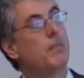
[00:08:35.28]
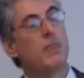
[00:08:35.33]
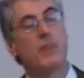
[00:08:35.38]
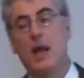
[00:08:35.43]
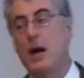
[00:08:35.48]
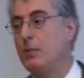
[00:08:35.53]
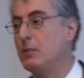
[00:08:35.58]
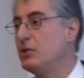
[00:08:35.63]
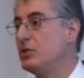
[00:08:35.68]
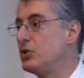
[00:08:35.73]

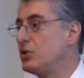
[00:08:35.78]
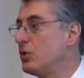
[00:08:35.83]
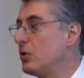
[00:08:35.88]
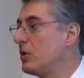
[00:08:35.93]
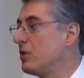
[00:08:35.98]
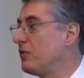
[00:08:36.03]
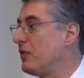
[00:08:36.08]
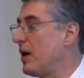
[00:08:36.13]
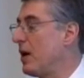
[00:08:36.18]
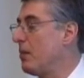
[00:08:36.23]
that was
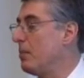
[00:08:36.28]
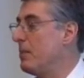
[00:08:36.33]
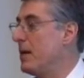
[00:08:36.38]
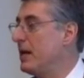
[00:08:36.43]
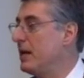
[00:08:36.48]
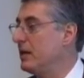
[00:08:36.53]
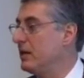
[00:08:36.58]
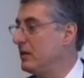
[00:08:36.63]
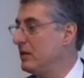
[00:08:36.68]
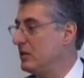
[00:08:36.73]
sort of how
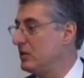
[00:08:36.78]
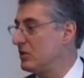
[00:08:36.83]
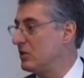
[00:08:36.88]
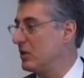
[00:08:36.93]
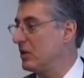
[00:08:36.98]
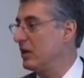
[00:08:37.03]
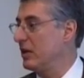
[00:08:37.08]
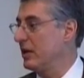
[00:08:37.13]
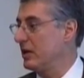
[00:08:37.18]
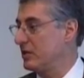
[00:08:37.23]
many of these
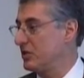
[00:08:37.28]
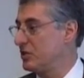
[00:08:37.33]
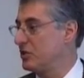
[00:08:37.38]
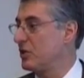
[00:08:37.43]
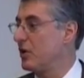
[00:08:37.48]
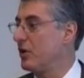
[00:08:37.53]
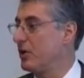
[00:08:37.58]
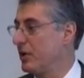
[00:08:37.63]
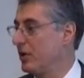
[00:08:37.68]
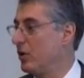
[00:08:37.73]
clinics
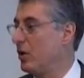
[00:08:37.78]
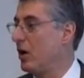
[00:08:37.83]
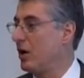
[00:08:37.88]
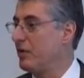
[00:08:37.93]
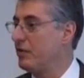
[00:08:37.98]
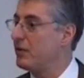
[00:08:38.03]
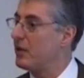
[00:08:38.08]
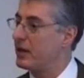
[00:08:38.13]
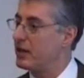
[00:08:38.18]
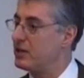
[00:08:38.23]
started
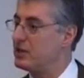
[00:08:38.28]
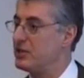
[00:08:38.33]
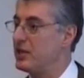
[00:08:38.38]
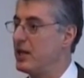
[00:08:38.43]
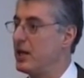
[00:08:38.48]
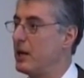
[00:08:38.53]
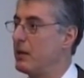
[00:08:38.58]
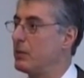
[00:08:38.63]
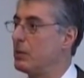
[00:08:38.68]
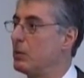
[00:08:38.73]
off. Like I
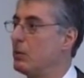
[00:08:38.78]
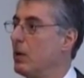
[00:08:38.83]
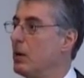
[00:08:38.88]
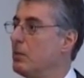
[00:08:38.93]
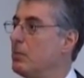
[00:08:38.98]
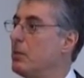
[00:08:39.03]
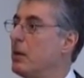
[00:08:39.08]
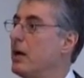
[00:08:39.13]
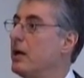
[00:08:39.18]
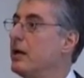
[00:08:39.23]
say, they were
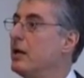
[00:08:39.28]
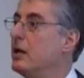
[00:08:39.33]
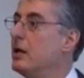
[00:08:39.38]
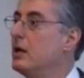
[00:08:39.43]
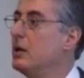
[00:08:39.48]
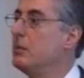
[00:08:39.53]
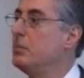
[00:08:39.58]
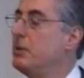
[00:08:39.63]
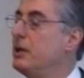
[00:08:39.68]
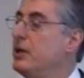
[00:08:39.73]
run by
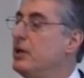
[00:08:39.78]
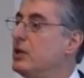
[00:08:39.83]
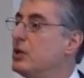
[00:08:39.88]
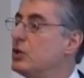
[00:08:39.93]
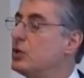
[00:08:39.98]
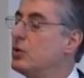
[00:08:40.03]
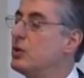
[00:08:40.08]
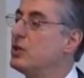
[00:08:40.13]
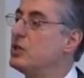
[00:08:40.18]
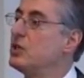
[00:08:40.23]

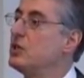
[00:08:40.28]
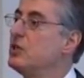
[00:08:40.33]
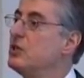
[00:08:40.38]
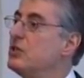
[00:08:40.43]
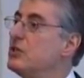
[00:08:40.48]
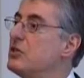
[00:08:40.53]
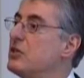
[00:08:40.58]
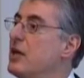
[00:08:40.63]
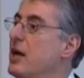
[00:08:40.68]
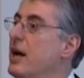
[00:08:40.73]

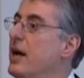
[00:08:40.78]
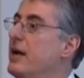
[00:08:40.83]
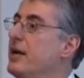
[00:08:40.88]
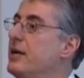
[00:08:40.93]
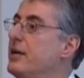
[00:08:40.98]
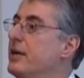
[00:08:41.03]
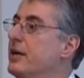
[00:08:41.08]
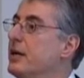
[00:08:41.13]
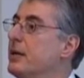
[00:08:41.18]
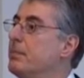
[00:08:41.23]
pediatricians
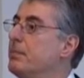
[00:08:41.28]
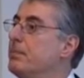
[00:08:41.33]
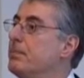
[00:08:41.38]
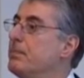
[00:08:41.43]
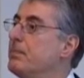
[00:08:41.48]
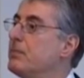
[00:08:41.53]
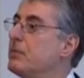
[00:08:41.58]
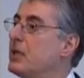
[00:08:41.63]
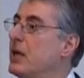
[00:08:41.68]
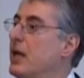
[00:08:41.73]
and
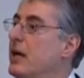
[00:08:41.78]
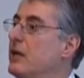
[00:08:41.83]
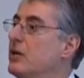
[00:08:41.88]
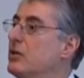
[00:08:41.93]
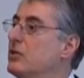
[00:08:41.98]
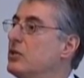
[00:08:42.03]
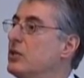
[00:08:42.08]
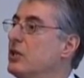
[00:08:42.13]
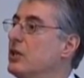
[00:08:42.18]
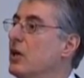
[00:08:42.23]

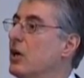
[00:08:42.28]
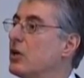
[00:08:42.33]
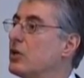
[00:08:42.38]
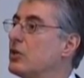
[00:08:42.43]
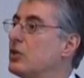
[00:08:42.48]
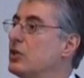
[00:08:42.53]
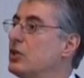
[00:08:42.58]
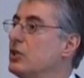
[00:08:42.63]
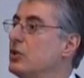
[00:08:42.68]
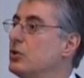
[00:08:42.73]
catered to
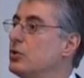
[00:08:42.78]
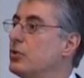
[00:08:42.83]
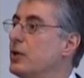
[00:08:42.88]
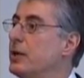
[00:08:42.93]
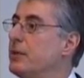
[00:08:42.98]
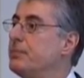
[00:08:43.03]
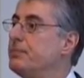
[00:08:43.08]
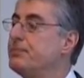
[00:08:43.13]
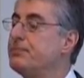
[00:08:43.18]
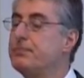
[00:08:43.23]
younger
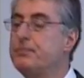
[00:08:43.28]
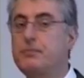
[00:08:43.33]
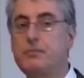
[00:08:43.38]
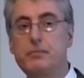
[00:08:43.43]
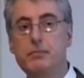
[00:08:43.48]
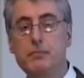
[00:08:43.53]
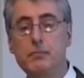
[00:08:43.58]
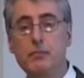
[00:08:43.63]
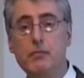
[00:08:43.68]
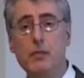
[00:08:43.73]
children.
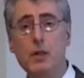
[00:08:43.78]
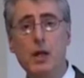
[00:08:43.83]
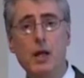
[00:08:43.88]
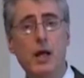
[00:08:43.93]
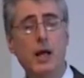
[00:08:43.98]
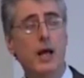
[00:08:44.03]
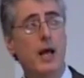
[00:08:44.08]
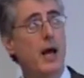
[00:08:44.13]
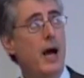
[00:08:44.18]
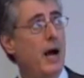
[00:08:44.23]

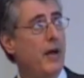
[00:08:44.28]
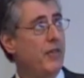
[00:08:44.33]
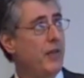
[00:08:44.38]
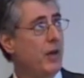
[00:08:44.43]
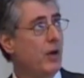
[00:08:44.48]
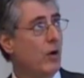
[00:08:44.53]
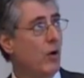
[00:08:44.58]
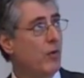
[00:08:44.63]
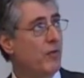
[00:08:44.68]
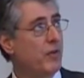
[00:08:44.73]
I
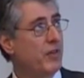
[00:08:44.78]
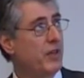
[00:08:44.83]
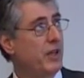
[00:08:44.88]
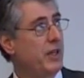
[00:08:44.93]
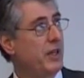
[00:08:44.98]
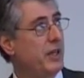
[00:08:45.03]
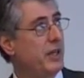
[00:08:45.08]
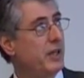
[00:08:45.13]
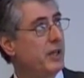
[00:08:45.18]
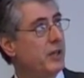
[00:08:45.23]
think over the
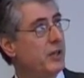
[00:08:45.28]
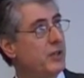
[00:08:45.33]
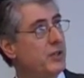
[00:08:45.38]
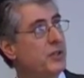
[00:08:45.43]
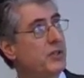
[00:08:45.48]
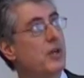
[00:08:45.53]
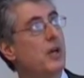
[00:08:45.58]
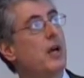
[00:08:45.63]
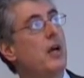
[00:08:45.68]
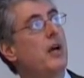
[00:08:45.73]

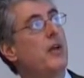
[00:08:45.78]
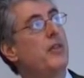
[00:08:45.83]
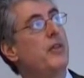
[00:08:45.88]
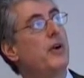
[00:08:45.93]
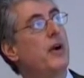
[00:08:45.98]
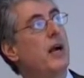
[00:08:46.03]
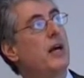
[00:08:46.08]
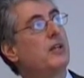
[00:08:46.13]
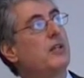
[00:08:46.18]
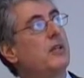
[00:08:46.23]
years,
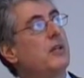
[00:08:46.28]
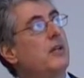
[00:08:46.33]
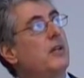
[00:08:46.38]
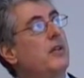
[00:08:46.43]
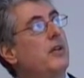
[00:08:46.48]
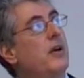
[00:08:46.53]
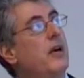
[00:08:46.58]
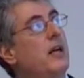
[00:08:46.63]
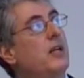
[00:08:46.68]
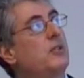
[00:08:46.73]

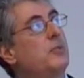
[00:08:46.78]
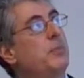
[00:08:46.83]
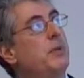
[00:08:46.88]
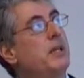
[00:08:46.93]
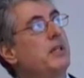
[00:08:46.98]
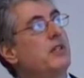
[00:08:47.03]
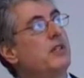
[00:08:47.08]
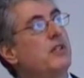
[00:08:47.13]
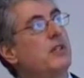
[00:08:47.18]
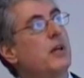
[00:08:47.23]
there has
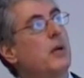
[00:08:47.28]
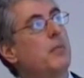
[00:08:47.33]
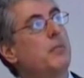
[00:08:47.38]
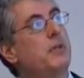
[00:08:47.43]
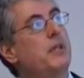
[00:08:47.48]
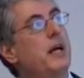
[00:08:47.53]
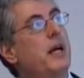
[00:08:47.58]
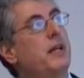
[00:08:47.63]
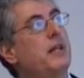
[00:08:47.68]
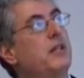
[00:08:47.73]
been
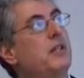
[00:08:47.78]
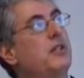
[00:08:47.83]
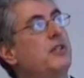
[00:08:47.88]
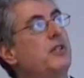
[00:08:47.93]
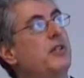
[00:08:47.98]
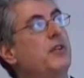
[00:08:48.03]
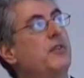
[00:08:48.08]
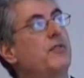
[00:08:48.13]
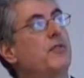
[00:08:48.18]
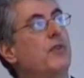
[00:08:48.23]
some
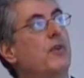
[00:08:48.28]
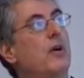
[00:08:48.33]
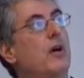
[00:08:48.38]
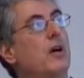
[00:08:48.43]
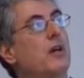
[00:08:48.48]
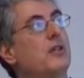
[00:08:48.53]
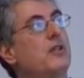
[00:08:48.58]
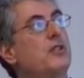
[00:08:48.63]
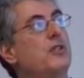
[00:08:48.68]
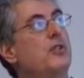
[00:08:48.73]
tendency for
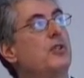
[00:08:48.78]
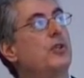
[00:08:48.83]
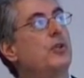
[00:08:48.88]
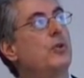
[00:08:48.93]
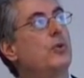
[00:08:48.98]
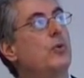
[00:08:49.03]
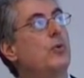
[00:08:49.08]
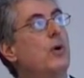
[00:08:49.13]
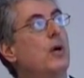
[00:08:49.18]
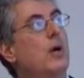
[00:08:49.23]
us
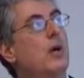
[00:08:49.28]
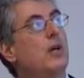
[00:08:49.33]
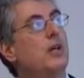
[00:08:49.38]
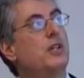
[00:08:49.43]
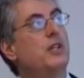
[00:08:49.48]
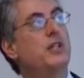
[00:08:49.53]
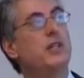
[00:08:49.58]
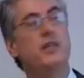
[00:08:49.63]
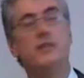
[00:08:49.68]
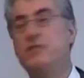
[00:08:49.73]
to
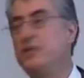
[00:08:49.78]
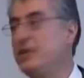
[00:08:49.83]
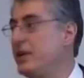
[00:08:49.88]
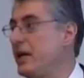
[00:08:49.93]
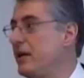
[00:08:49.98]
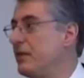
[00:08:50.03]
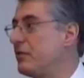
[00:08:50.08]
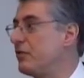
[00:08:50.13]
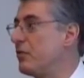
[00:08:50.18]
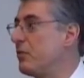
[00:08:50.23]

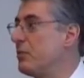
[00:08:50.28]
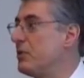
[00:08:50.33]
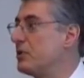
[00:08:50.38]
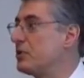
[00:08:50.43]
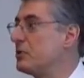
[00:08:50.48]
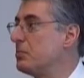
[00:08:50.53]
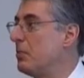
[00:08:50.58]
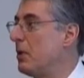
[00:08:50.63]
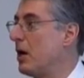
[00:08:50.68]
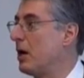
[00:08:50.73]
deviate from
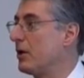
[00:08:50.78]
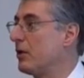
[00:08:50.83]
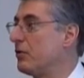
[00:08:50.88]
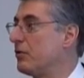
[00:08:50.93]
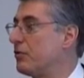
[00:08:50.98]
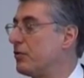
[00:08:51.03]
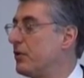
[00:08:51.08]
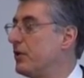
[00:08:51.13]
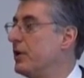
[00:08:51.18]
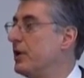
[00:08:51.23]
this model
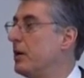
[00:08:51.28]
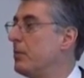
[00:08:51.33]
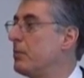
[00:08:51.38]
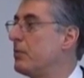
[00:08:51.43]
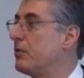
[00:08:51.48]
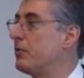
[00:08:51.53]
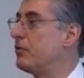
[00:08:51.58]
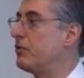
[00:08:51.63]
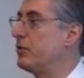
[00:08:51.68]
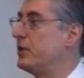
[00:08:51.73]
for a
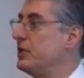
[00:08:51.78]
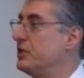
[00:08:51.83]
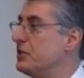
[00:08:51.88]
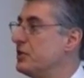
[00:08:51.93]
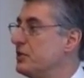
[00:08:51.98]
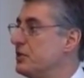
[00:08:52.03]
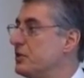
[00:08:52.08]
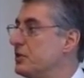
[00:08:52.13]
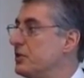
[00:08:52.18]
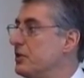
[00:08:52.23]
number of
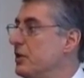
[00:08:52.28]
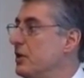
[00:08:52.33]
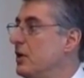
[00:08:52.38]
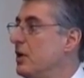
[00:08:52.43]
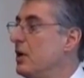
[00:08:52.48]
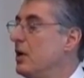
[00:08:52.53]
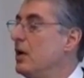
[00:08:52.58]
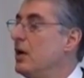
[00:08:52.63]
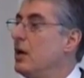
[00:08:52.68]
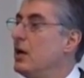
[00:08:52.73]
reasons.
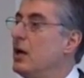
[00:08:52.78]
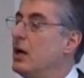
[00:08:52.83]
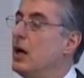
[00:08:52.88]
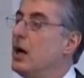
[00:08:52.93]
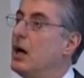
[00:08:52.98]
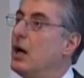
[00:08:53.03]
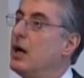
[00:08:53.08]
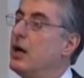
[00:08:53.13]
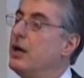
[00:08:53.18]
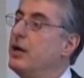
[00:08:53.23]

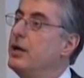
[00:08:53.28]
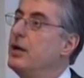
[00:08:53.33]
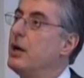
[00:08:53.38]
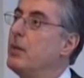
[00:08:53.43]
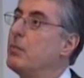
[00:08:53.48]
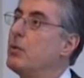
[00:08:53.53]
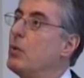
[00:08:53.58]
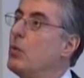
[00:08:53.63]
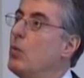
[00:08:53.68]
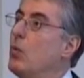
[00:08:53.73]

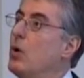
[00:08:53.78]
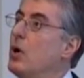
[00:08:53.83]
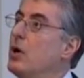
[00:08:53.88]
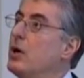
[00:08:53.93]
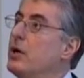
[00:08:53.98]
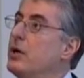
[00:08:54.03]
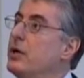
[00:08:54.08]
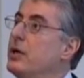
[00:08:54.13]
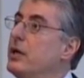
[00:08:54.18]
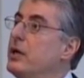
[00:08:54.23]
Number
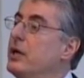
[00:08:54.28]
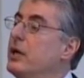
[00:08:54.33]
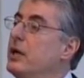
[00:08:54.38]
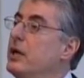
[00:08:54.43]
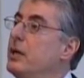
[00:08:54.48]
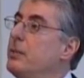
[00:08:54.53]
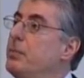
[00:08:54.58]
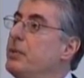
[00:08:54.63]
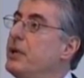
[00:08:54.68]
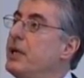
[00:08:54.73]
one,
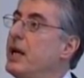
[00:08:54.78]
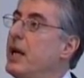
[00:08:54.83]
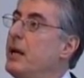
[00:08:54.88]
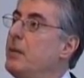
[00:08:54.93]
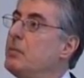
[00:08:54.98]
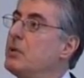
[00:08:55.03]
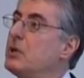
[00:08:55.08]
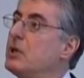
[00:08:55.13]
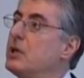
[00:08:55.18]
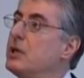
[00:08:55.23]
it
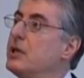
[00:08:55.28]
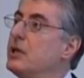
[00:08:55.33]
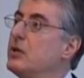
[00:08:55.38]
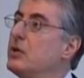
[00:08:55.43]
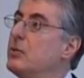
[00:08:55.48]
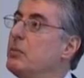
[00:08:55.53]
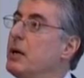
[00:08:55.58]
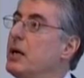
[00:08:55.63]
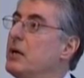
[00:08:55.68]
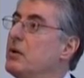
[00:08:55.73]
became
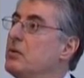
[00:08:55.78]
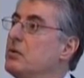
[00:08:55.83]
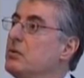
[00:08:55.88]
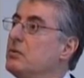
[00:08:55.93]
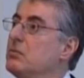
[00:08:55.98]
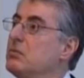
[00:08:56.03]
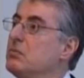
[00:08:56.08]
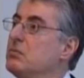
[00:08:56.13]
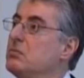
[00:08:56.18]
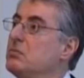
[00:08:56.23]
clear about
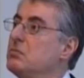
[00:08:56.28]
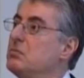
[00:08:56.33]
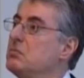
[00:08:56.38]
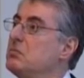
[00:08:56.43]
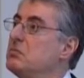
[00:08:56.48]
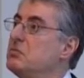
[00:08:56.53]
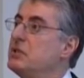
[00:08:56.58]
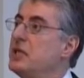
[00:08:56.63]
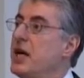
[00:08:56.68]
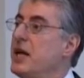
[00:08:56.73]

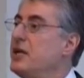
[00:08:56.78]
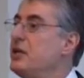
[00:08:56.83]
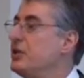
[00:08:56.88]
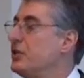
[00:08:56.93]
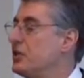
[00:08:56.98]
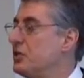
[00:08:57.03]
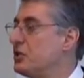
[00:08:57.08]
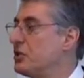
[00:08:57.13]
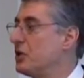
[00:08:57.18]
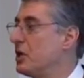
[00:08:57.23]
10
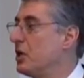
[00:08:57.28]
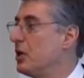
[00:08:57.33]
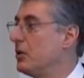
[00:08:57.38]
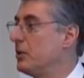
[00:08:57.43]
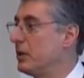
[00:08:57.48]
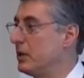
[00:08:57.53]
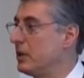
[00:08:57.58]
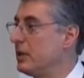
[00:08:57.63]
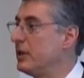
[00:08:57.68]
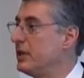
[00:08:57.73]
years
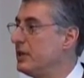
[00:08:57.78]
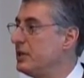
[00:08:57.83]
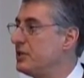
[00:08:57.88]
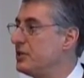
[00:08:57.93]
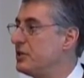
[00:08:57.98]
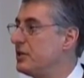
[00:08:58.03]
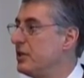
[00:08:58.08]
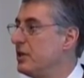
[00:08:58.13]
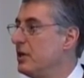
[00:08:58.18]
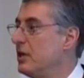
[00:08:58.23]
ago at
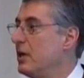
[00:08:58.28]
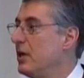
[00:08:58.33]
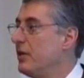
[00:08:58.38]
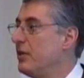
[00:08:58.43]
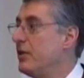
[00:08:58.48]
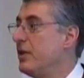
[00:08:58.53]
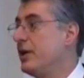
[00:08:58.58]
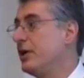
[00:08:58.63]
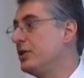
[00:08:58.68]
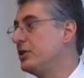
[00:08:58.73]
least
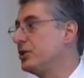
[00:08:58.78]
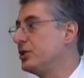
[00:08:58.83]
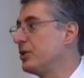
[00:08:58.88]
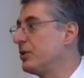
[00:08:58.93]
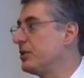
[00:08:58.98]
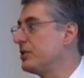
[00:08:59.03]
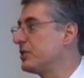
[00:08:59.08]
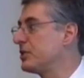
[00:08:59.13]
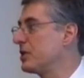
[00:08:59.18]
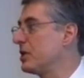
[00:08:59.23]
that
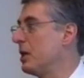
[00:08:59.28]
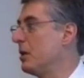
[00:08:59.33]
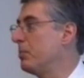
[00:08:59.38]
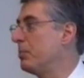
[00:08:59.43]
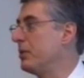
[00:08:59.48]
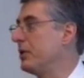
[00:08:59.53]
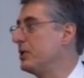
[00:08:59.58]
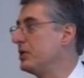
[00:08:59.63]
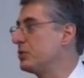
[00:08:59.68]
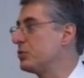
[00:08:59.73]
insurance
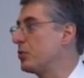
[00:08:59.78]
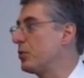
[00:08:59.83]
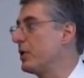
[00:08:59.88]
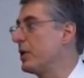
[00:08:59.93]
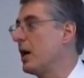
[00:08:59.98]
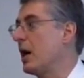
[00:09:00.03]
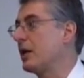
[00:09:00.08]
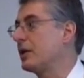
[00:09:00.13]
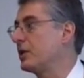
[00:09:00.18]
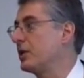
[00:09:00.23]
companies were
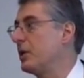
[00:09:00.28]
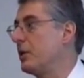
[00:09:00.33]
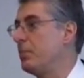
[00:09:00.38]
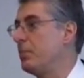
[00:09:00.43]
not going